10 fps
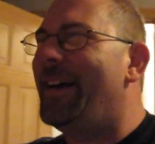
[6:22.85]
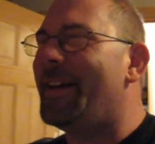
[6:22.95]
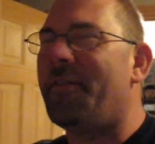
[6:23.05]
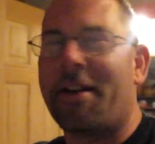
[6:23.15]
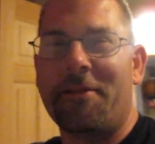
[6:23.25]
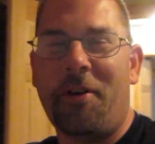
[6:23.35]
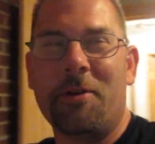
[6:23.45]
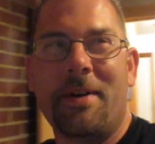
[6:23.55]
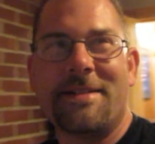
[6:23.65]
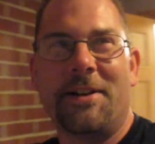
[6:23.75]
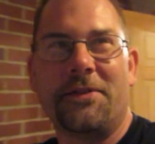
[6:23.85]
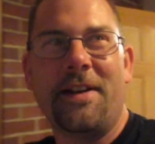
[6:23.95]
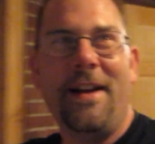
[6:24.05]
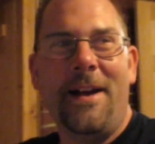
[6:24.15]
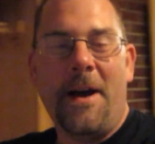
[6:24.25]
if I can follow myself.
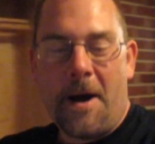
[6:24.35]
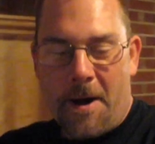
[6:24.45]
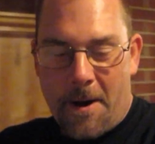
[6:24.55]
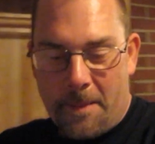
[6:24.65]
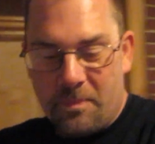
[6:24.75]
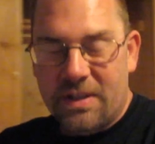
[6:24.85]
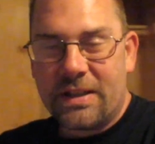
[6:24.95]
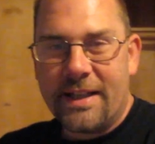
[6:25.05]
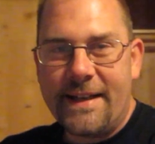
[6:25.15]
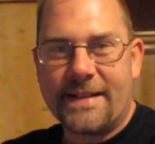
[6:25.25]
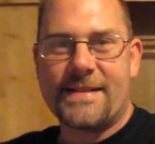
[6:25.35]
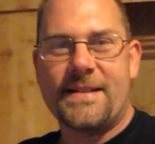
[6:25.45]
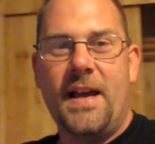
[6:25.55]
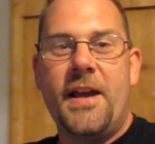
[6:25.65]
Um, links.